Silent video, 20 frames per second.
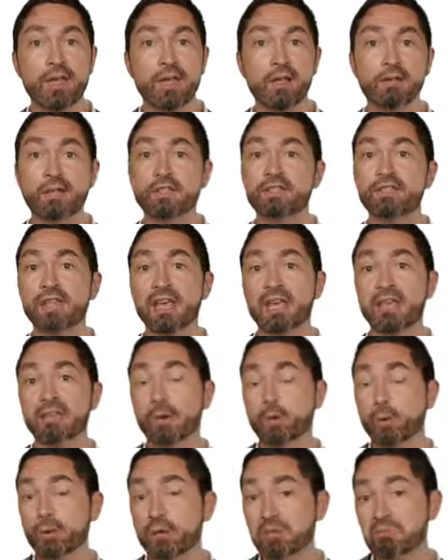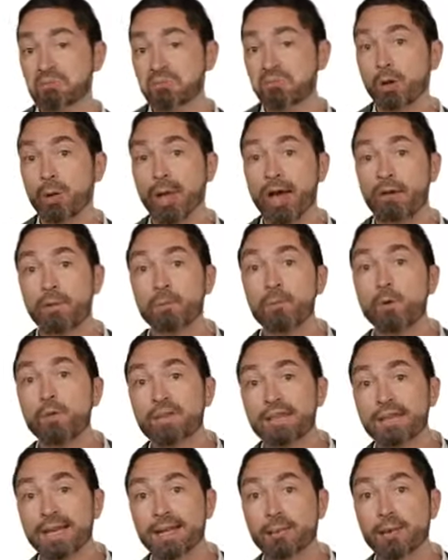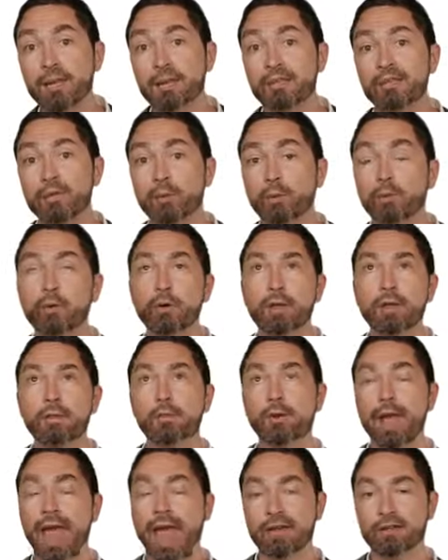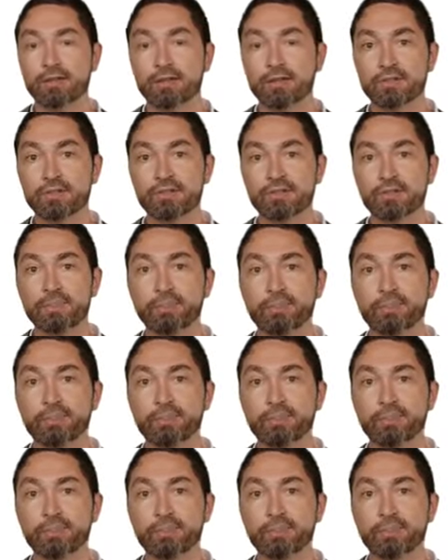let's say that we have a movie database, so we're looking for actors.